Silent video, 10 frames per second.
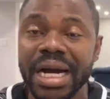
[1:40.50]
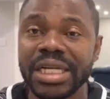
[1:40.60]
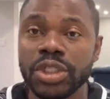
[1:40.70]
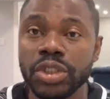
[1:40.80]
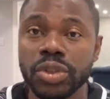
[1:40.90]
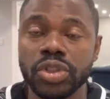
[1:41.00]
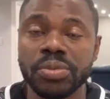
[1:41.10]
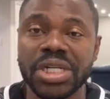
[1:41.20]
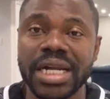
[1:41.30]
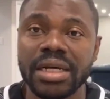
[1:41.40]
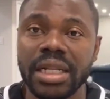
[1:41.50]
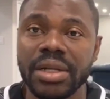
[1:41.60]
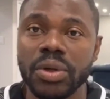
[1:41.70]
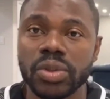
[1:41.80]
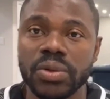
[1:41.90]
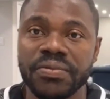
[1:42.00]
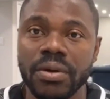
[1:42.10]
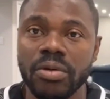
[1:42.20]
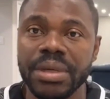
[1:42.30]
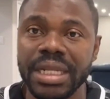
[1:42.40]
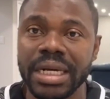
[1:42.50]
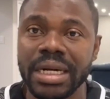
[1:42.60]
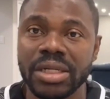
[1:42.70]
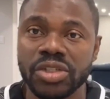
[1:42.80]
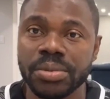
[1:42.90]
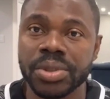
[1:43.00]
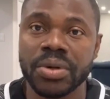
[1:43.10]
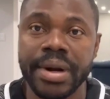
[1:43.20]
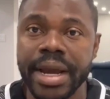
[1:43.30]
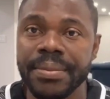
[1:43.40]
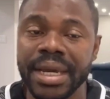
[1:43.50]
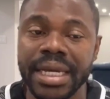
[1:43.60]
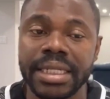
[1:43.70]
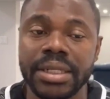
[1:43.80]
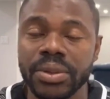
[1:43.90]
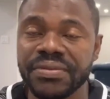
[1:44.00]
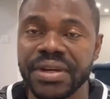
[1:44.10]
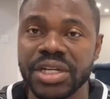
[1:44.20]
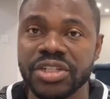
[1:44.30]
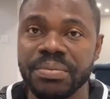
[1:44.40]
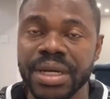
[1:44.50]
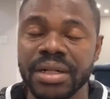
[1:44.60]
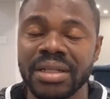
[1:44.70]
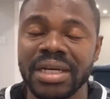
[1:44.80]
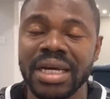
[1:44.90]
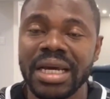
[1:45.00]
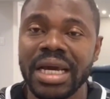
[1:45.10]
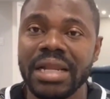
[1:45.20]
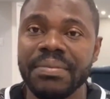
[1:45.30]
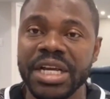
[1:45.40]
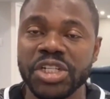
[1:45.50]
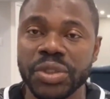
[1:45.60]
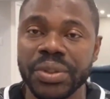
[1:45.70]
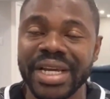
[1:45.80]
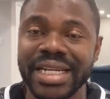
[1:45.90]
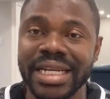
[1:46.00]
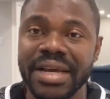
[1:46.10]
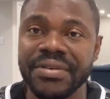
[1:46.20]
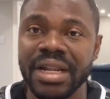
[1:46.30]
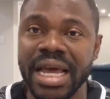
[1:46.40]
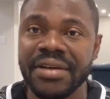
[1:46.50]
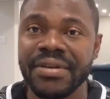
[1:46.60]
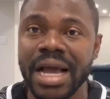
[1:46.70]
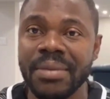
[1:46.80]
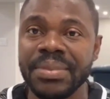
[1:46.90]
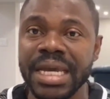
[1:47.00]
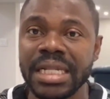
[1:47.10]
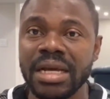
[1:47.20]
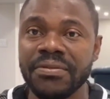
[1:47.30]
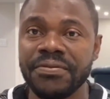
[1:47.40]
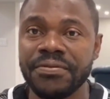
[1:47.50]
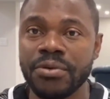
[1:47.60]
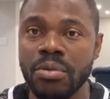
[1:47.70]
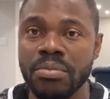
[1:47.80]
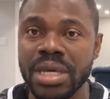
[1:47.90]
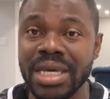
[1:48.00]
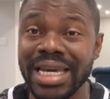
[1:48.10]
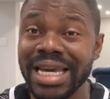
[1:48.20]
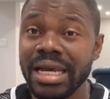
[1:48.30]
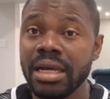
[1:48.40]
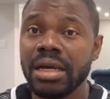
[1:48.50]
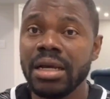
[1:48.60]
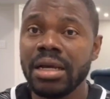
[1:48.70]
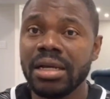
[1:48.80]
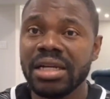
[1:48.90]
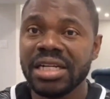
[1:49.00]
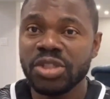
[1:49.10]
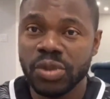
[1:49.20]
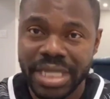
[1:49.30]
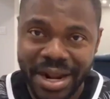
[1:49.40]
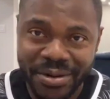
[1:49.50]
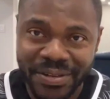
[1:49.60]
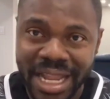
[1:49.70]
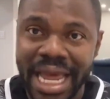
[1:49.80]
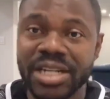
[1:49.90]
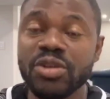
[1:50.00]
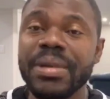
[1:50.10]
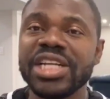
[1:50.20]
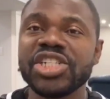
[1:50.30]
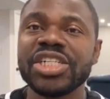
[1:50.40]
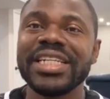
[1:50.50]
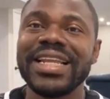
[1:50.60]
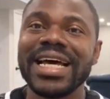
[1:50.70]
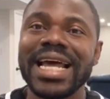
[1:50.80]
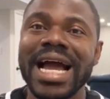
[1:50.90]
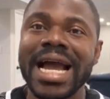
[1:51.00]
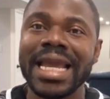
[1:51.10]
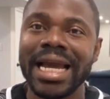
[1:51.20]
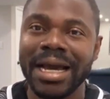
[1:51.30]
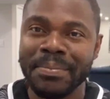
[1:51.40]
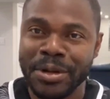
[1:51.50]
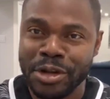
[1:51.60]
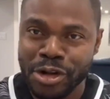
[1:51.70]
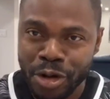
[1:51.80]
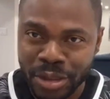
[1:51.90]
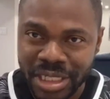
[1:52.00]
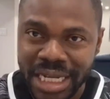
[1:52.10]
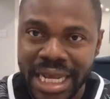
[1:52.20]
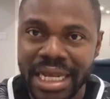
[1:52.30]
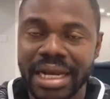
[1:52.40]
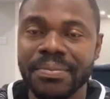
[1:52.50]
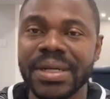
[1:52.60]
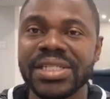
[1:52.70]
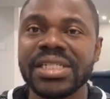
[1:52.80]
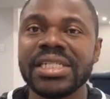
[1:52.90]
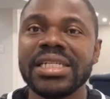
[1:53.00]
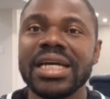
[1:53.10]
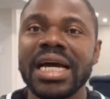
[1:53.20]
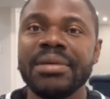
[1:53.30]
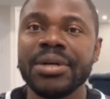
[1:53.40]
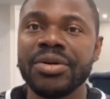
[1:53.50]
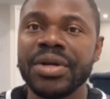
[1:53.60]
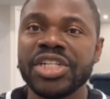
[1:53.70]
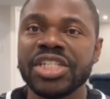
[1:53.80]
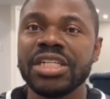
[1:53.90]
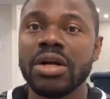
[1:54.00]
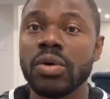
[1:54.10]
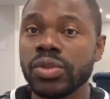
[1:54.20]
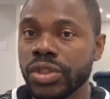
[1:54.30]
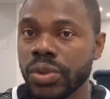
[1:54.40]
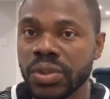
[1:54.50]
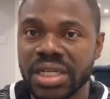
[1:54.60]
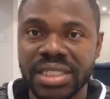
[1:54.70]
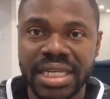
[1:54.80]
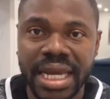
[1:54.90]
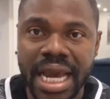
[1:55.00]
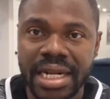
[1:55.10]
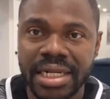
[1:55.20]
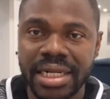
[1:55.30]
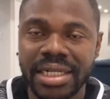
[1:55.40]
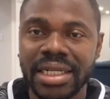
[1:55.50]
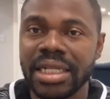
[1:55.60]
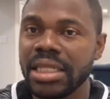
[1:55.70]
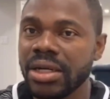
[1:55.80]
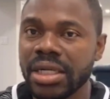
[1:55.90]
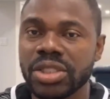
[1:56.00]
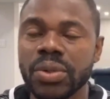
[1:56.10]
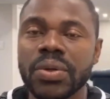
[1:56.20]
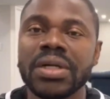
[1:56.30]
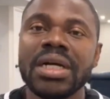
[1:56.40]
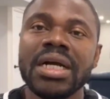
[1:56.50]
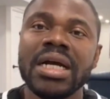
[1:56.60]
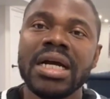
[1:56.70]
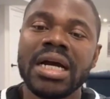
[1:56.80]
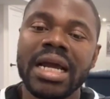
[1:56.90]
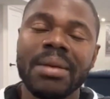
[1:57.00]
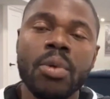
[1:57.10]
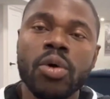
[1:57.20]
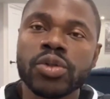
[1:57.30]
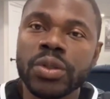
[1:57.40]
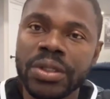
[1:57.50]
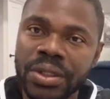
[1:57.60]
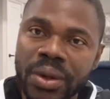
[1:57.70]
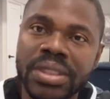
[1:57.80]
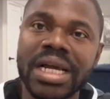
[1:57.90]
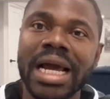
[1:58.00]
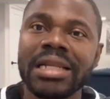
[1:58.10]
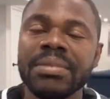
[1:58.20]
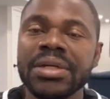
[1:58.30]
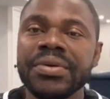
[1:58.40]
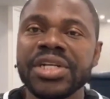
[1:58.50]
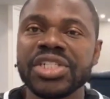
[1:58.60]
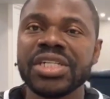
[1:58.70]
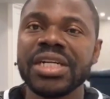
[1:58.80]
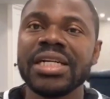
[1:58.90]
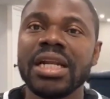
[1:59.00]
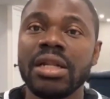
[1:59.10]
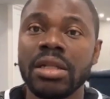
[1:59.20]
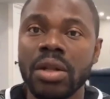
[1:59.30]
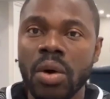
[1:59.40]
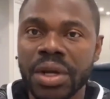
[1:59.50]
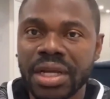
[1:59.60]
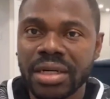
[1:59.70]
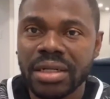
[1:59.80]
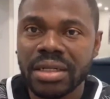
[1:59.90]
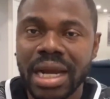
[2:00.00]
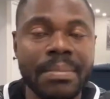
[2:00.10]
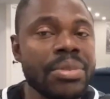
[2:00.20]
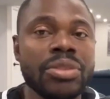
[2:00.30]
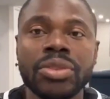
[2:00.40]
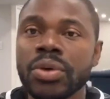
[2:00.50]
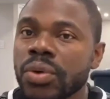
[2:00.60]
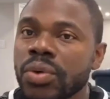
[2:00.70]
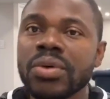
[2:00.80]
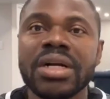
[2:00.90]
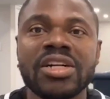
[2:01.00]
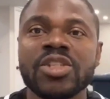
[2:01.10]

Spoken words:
my YouTube channel and you also follow me there. Subscribe, hit the notification bell, and make sure you're getting every live update from me. To start off, I'd like to mention that I am not in any capacity an immigration consultant in Canada, not at all. I'm also not an immigration lawyer. I'm no